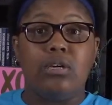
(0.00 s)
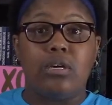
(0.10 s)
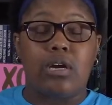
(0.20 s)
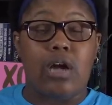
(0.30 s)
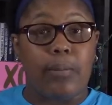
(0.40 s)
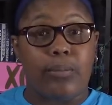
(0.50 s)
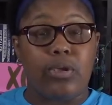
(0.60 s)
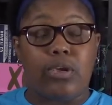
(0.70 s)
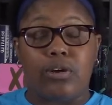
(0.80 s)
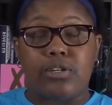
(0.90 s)
a couple
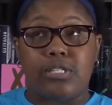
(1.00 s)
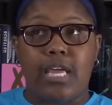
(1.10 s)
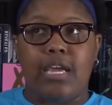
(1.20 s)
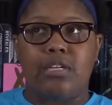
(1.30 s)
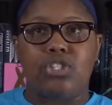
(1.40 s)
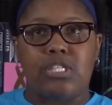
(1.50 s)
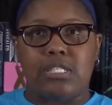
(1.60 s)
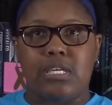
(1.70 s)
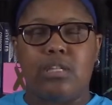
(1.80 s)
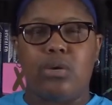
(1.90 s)
years, and she's
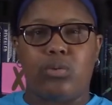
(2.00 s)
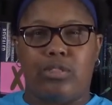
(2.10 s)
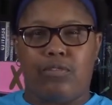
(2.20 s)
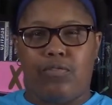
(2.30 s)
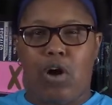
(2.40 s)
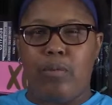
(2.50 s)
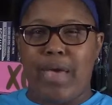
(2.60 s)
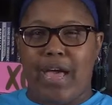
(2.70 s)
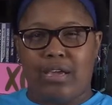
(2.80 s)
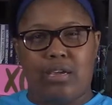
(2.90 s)
dealing with the
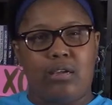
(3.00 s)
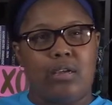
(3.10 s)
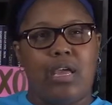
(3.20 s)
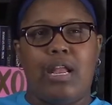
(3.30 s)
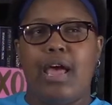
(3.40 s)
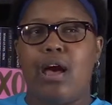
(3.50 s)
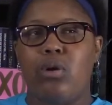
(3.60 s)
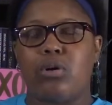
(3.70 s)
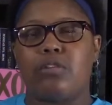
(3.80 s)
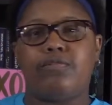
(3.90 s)
fallback and
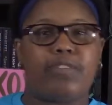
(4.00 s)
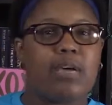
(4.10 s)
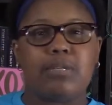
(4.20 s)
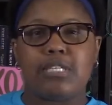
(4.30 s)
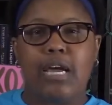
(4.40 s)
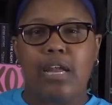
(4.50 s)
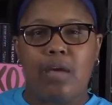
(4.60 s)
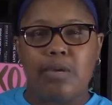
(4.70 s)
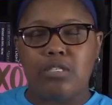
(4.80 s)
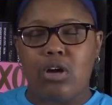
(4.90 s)
how her family
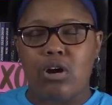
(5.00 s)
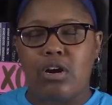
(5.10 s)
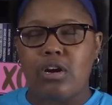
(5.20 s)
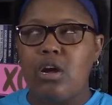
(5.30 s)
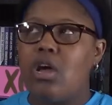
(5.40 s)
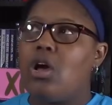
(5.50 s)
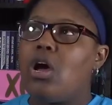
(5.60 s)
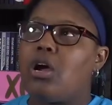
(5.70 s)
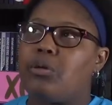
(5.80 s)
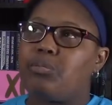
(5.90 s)
dynamics are,
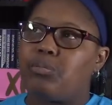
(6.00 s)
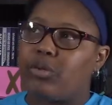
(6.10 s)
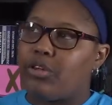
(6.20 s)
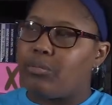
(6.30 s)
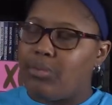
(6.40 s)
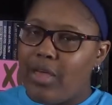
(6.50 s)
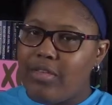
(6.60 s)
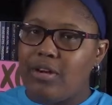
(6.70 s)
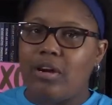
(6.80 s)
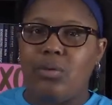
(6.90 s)
her with her
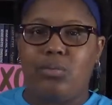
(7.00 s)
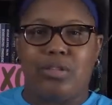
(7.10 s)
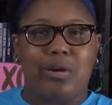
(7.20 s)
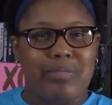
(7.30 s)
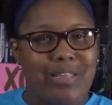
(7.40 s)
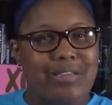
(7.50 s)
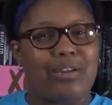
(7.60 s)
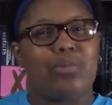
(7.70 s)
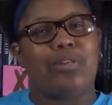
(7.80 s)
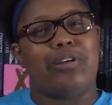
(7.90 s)
brother and with her mother
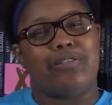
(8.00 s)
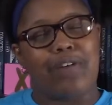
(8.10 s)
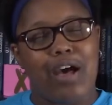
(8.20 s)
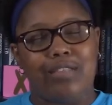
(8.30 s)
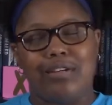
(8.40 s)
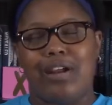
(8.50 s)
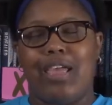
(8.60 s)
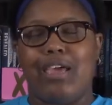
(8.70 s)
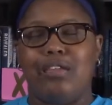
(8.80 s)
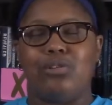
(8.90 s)
and with her father,
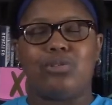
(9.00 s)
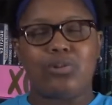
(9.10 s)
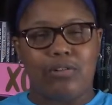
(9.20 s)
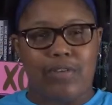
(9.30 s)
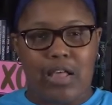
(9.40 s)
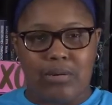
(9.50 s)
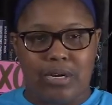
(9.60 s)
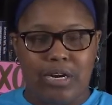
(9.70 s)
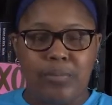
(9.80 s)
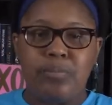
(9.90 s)
and you sort of follow
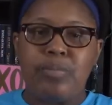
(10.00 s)
her.